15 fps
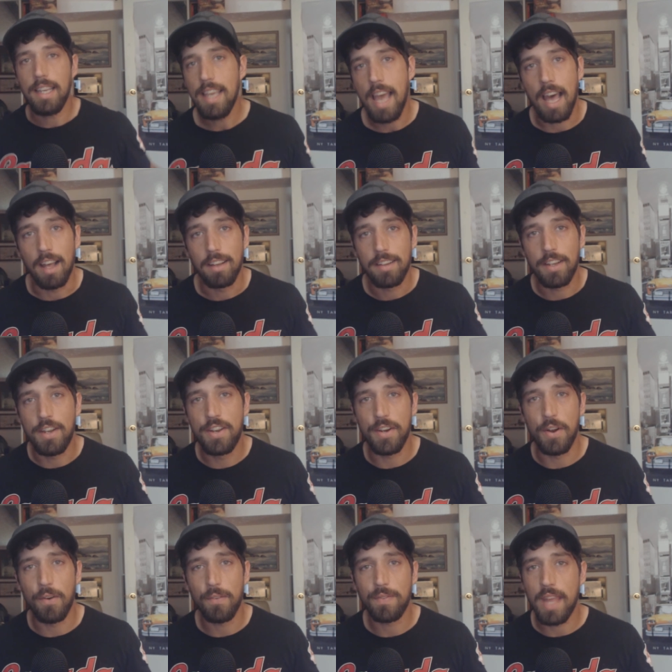Yeah,
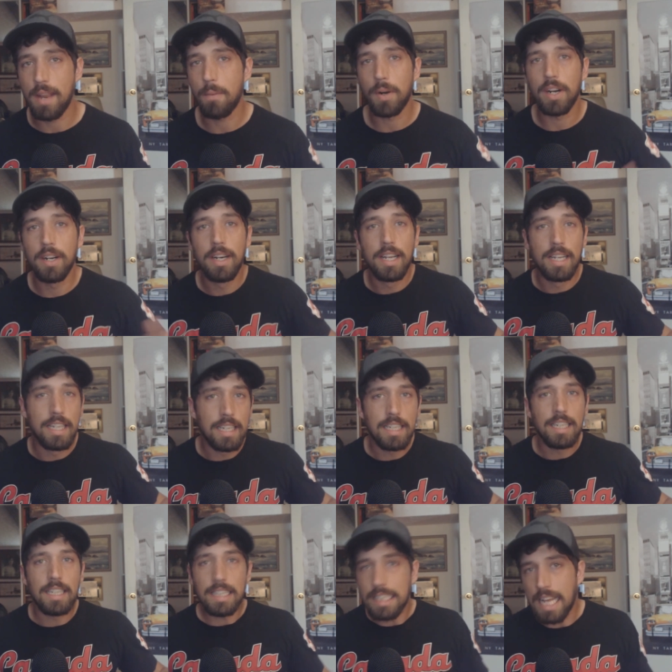they were,
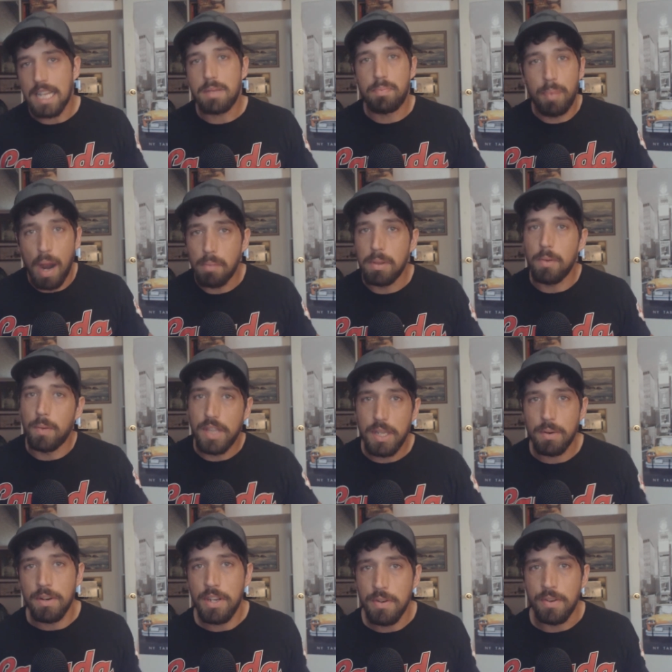that's probably what
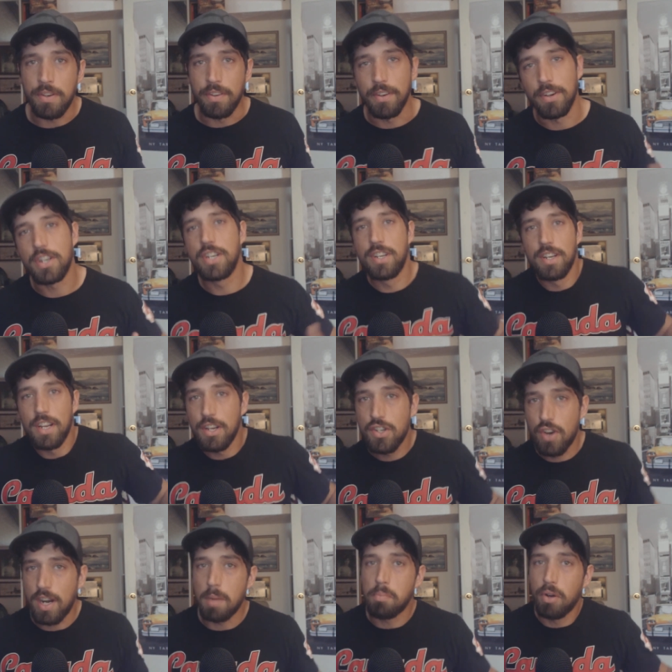they were doing. They're
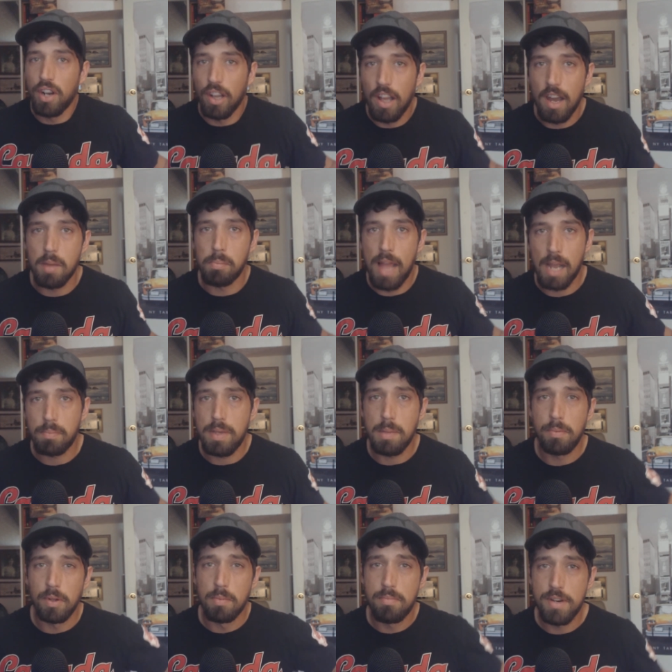trying to put a lot of black
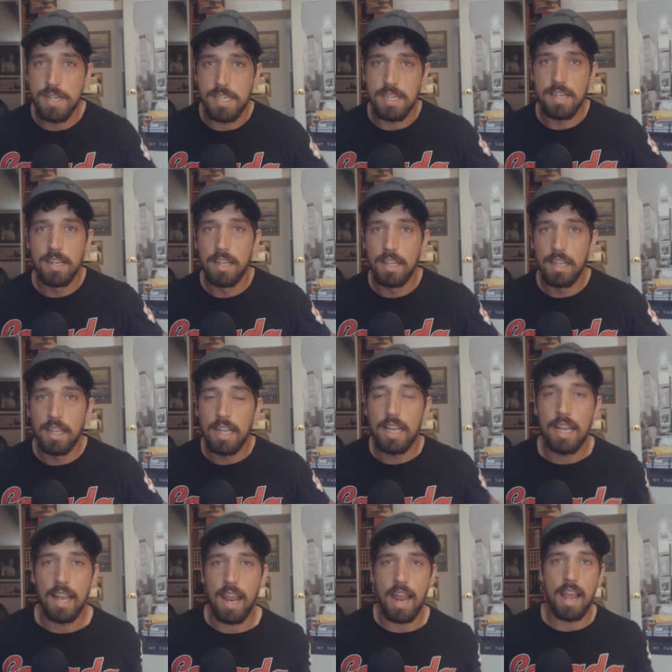people in prison,
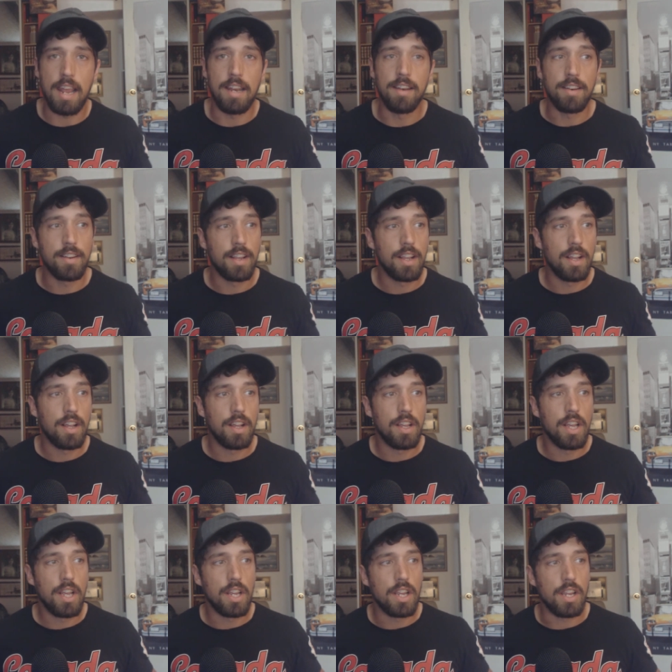and
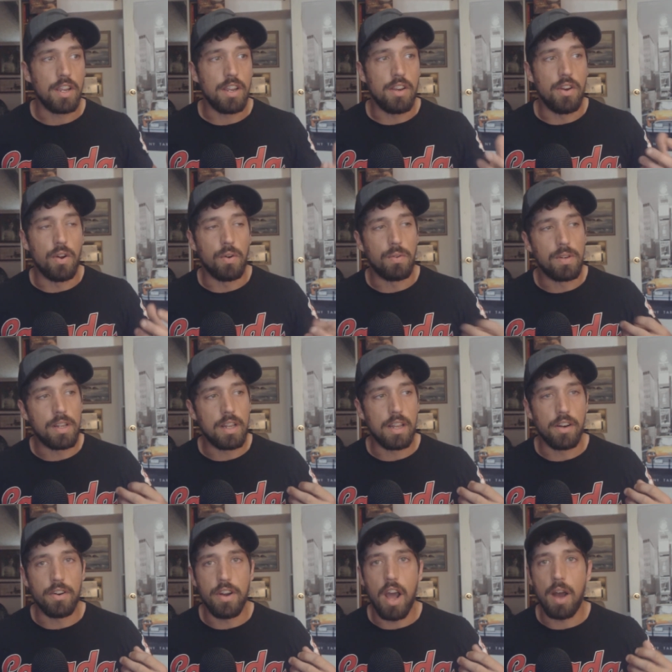
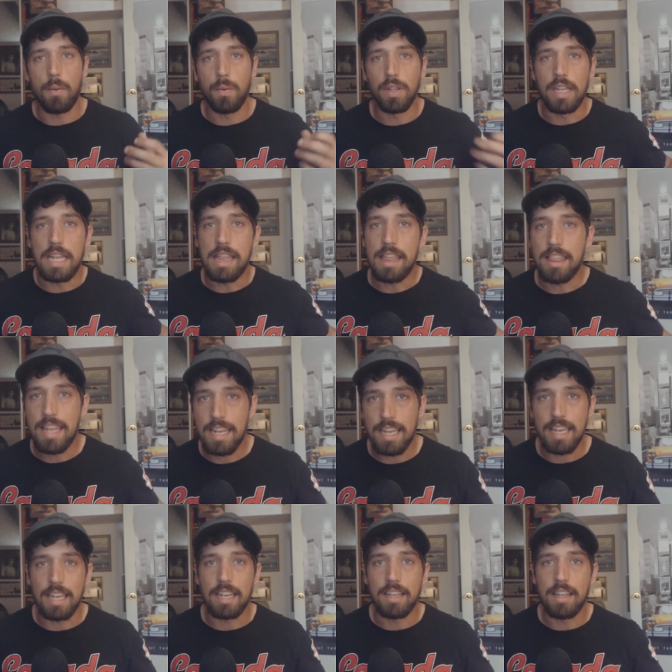they're not really
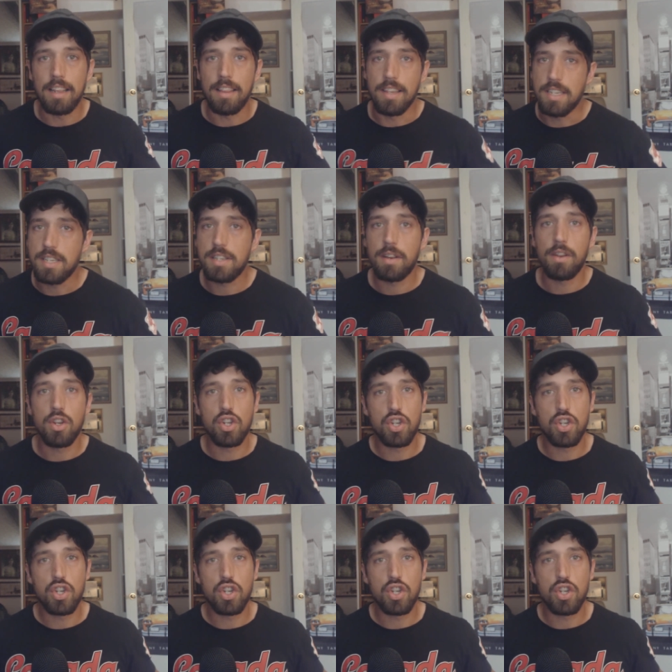thinking this